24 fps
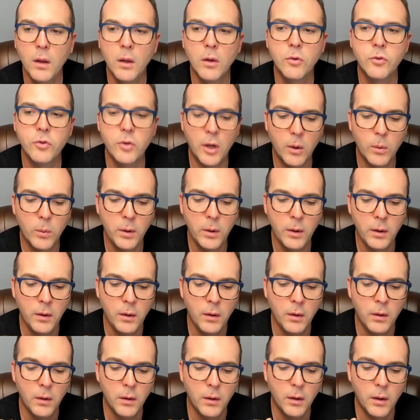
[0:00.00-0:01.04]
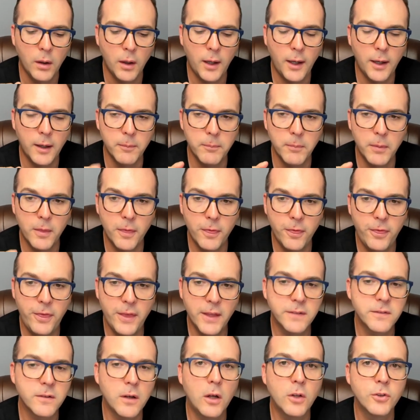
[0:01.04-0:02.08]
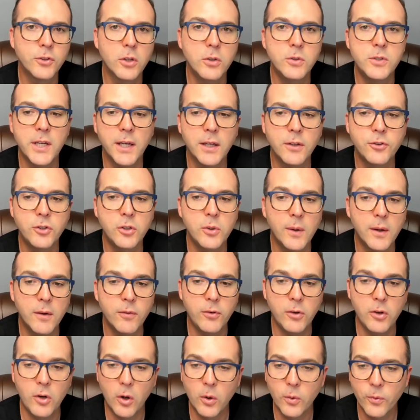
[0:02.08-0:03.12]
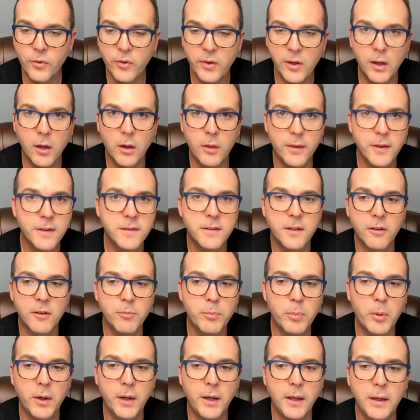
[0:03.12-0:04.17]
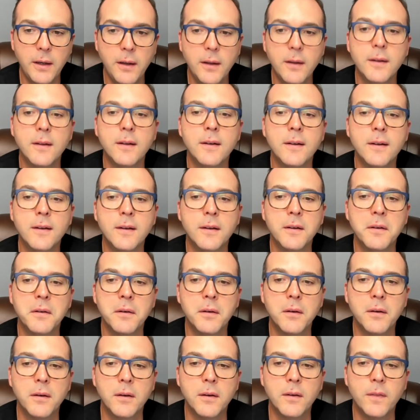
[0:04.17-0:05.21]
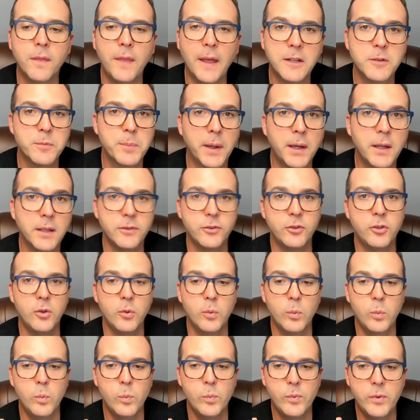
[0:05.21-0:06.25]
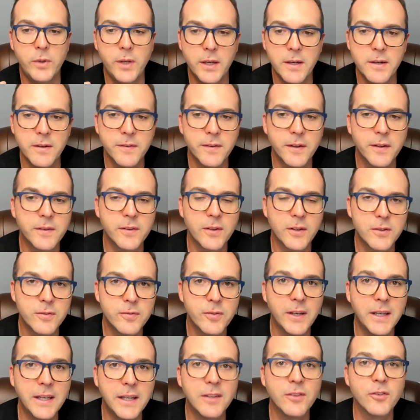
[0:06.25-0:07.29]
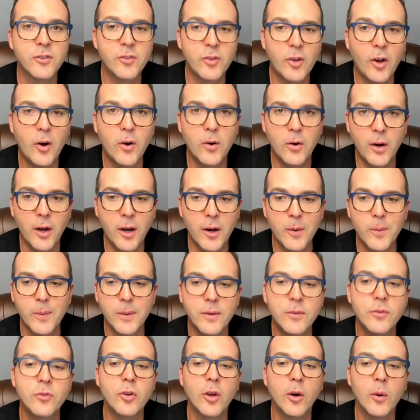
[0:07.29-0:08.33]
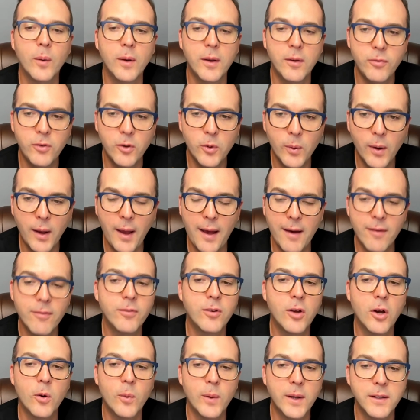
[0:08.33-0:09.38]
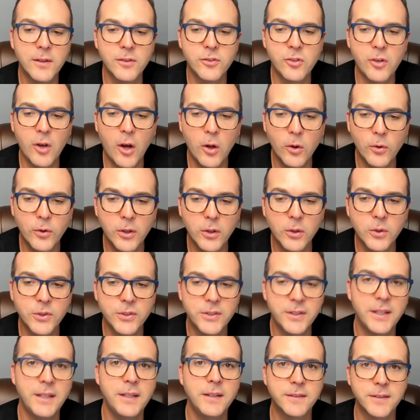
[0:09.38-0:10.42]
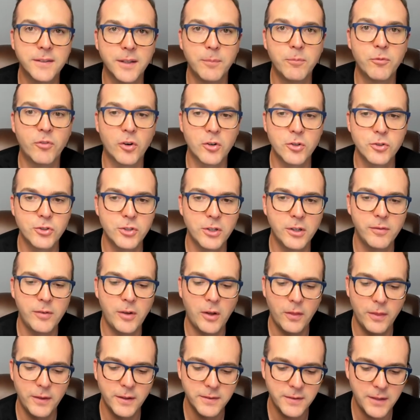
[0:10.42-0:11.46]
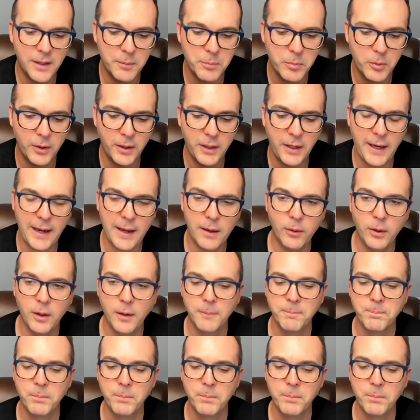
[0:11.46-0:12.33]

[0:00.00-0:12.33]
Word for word: So um, this also tells you if you don't see all this stuff printed, that's because you didn't successfully install Go. So if you have Go installed, you'll see some version of all this get printed out.